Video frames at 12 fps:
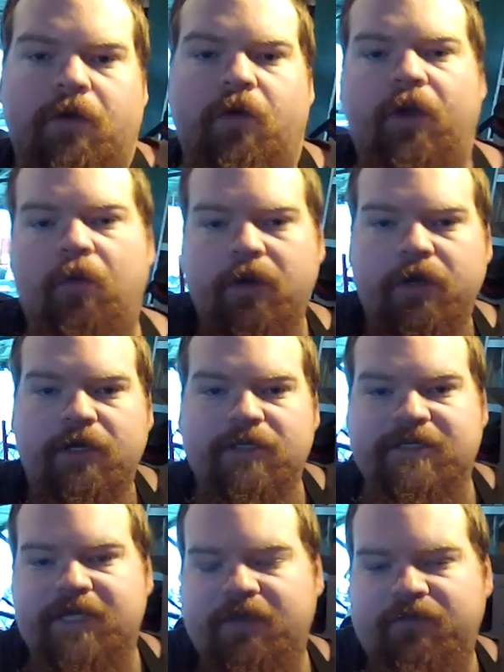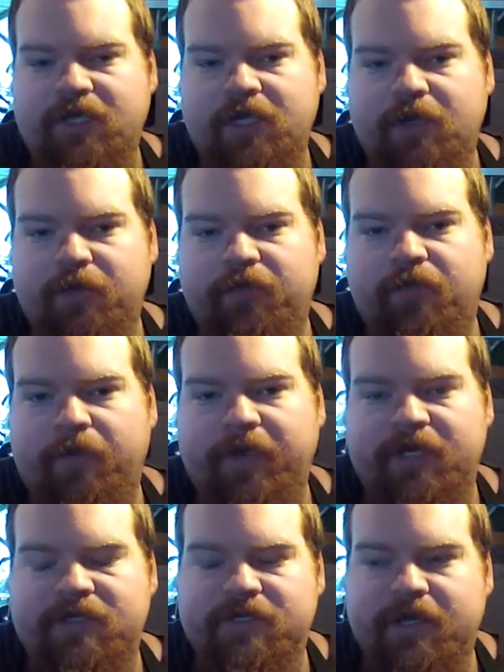Quick word on safety here before we
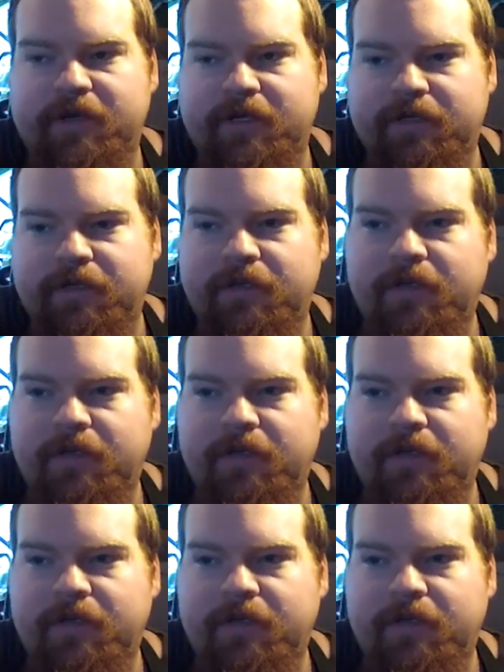get started.